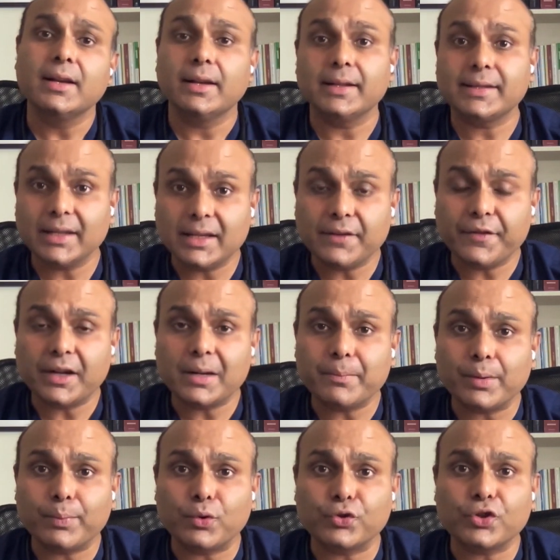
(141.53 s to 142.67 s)
A significant
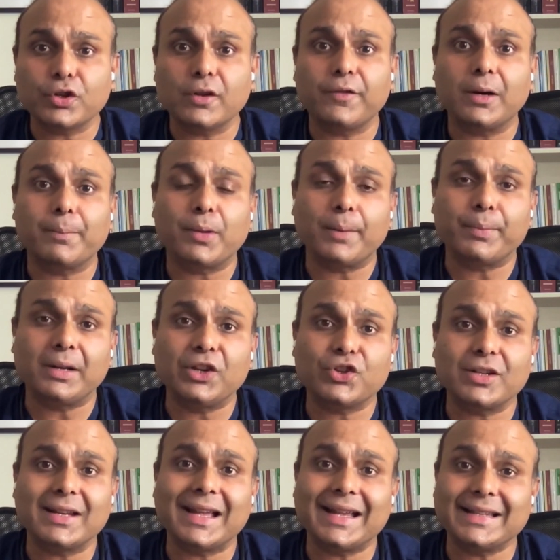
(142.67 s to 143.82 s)
proportion of our
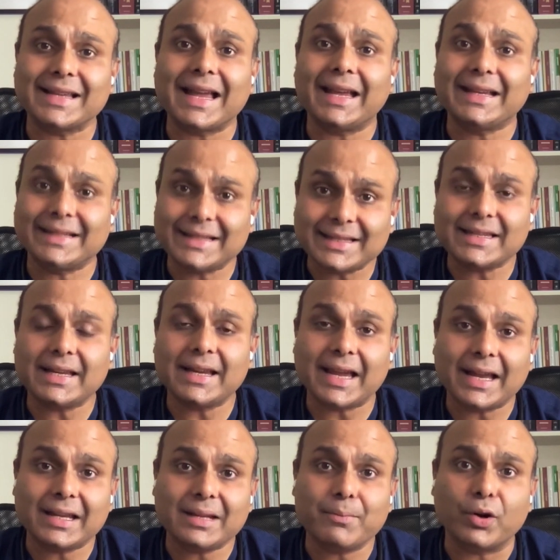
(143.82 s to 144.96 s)
population has existing
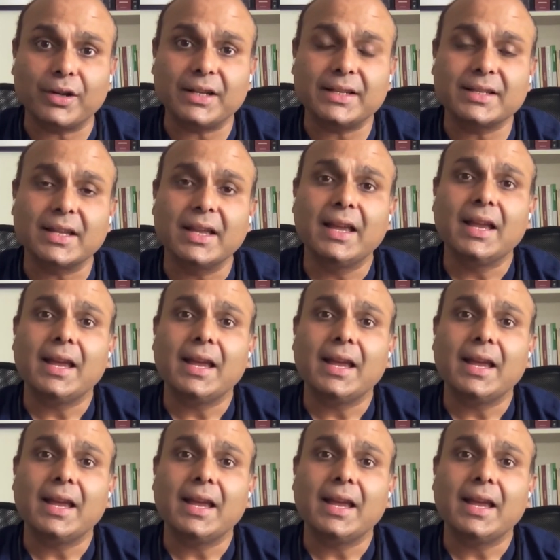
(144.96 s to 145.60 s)
antibodies,